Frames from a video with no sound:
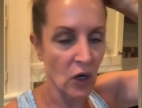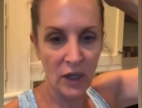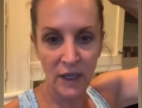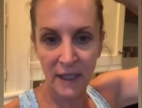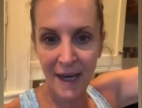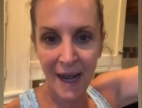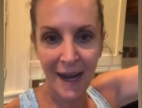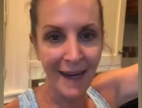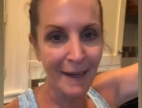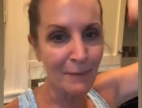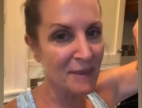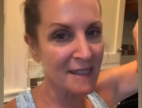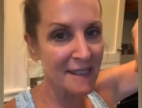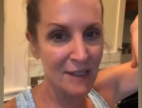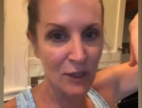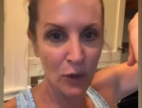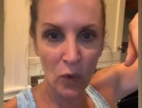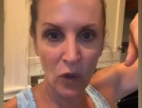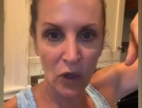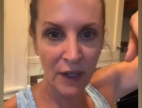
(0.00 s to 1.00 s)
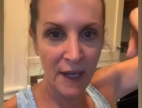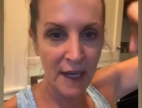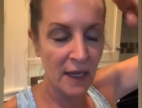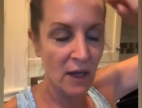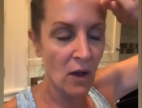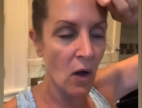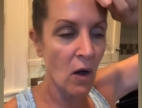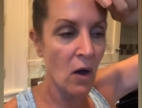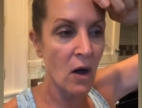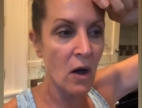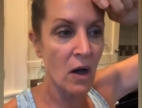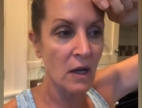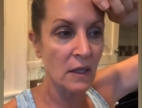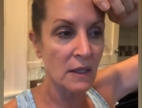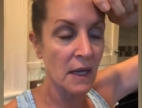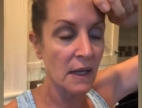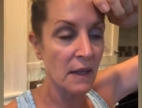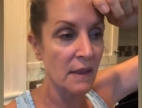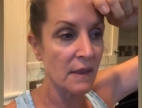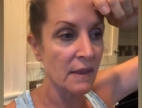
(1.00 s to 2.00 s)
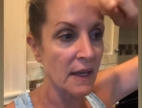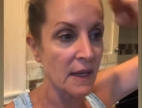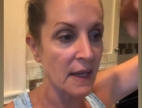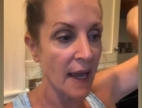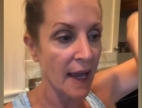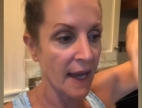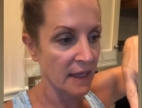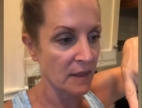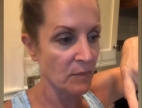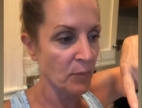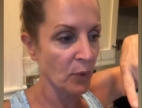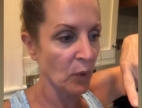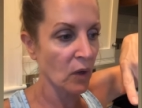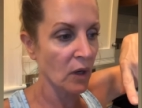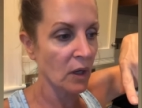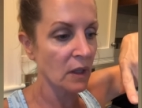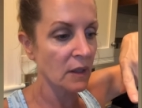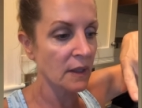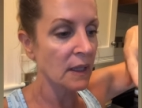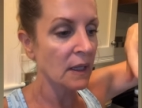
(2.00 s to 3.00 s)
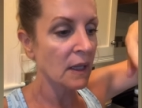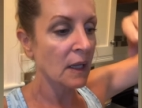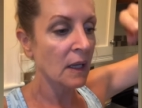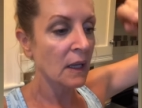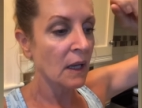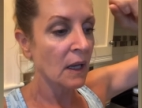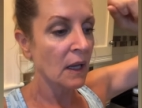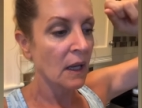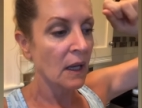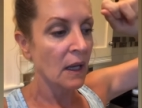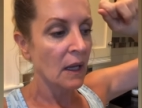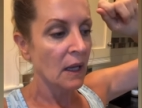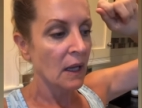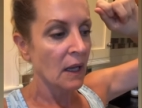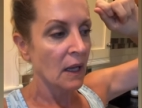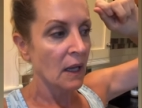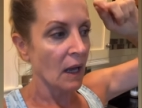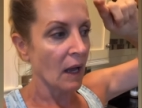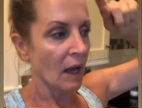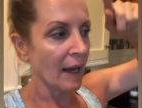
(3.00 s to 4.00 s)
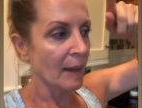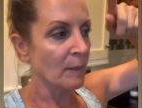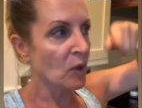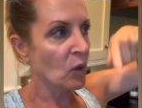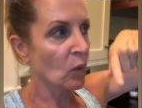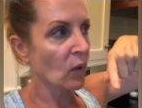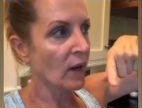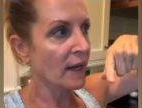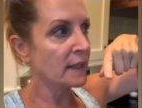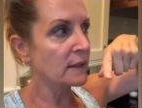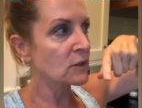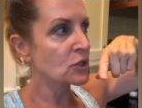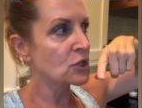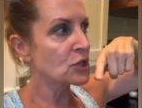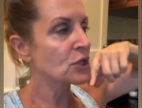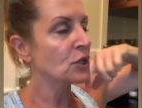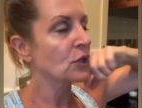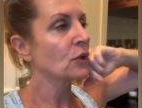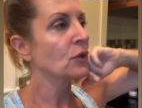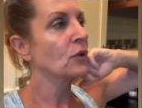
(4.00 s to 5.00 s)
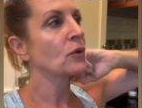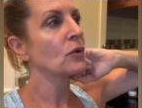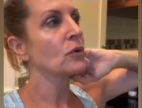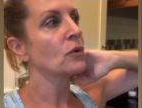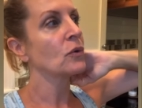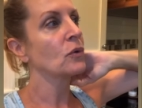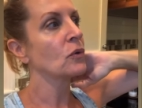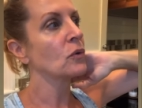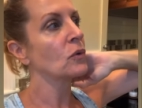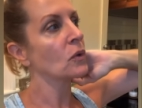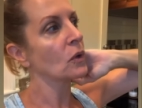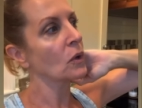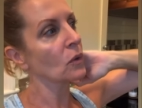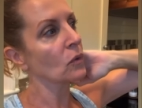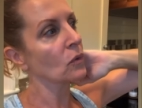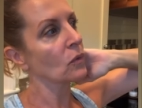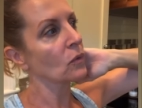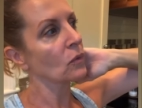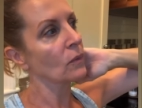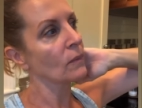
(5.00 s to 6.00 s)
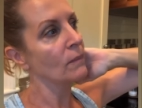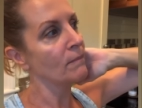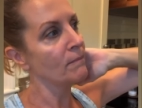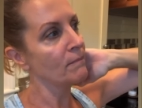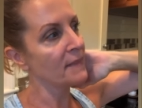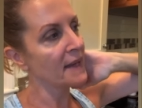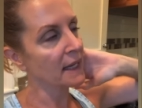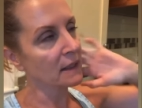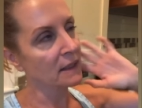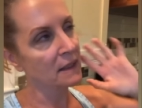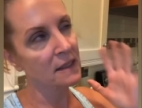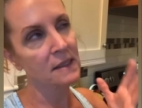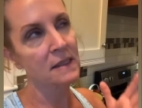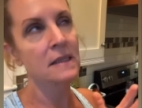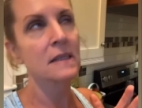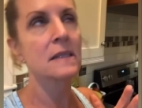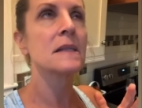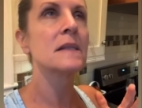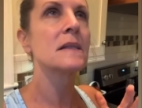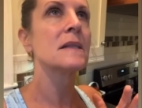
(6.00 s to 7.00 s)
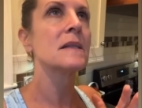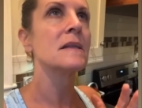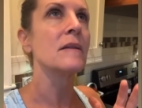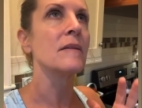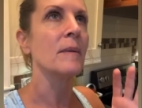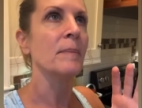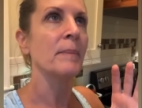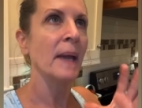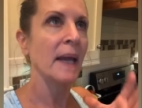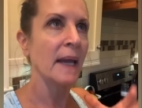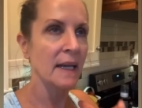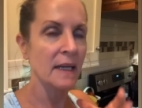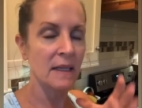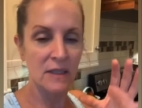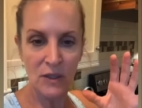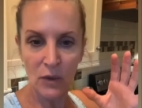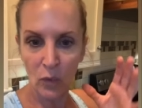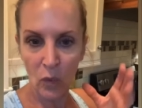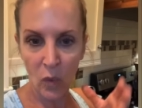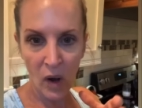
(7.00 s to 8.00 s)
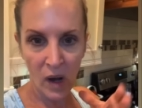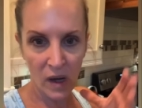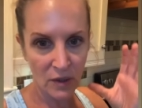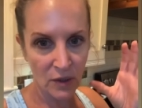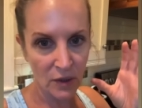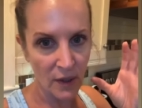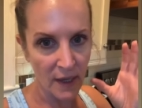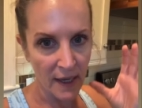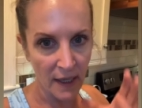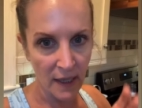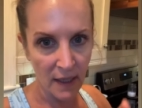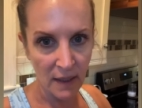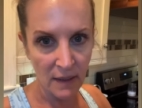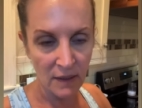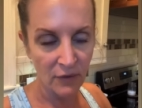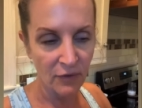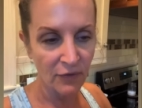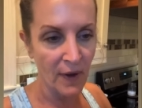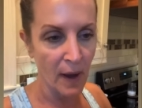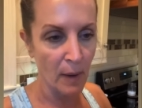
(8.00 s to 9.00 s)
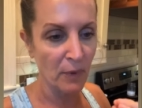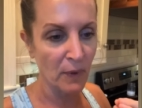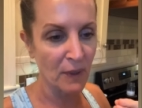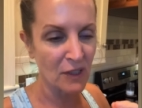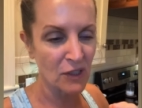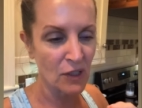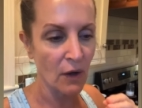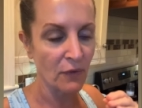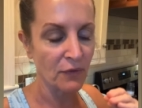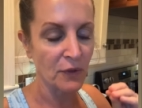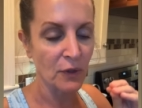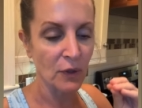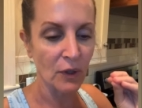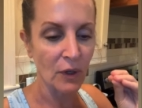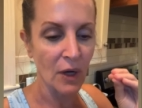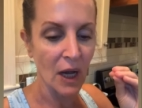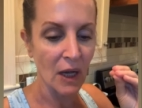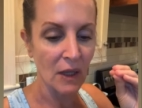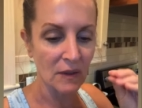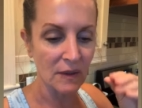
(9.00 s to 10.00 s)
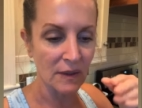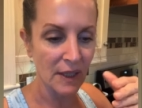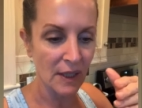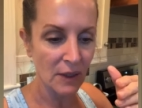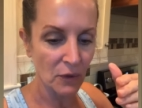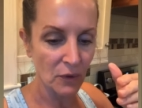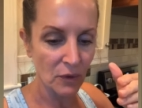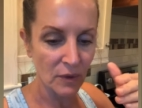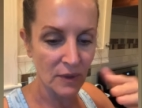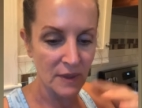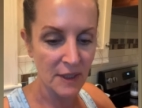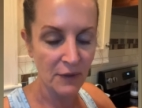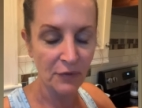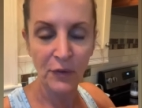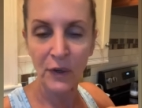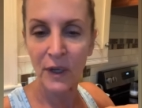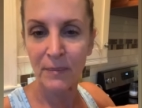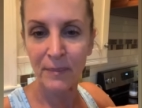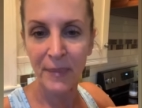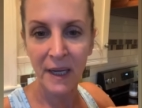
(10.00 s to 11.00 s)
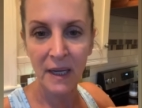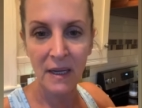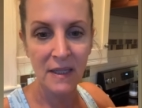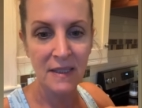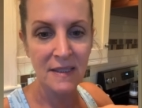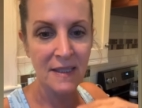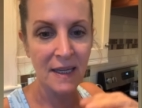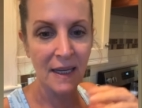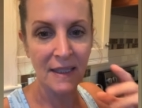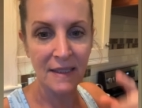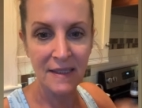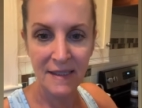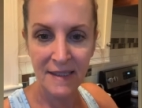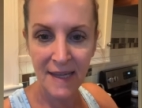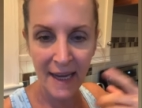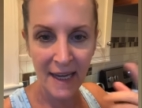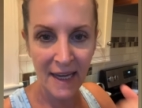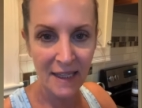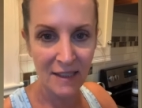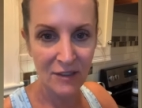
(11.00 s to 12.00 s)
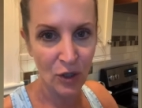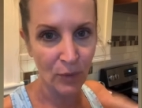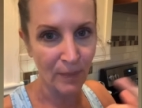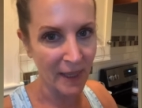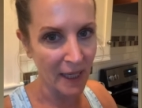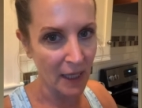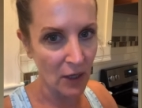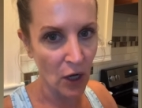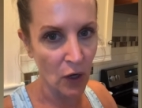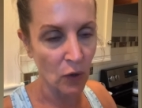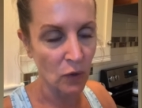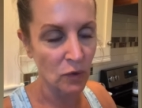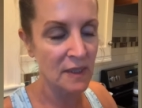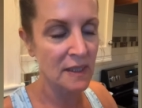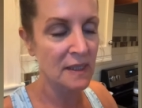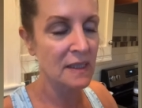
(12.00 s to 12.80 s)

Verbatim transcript: I'm still working on the headboard. I'm going to mix the paint water and fabric softener a little different because it's taking so many coats.